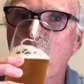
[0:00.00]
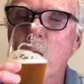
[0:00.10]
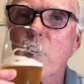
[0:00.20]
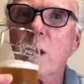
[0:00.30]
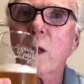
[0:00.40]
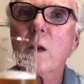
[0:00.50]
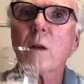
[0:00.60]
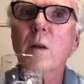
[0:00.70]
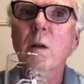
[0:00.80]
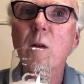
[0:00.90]

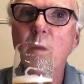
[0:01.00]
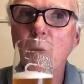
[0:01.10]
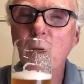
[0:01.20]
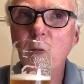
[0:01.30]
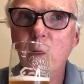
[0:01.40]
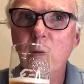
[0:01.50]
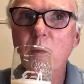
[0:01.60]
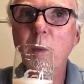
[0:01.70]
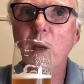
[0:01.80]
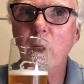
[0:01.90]
and the
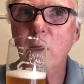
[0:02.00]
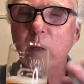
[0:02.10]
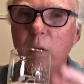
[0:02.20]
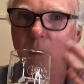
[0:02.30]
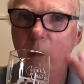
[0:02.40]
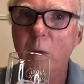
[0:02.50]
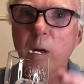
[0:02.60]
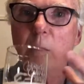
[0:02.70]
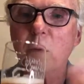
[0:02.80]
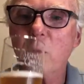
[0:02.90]
maltiness behind it is coming
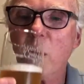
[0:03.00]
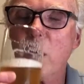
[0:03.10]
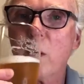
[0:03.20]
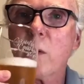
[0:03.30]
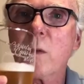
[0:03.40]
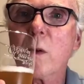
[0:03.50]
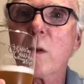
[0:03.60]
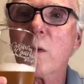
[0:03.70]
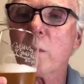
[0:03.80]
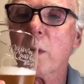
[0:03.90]
up as well. So
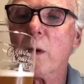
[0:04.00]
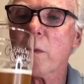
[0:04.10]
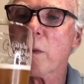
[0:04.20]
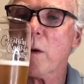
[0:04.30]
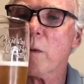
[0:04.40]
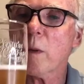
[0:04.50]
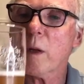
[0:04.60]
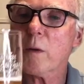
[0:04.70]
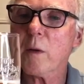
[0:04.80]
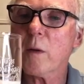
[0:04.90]
this beer probably
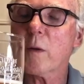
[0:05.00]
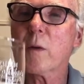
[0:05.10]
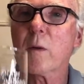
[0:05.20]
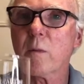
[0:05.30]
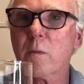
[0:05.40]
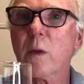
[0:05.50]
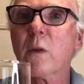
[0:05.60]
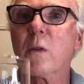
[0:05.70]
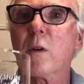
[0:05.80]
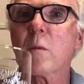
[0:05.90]
has a
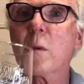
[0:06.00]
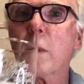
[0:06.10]
considerable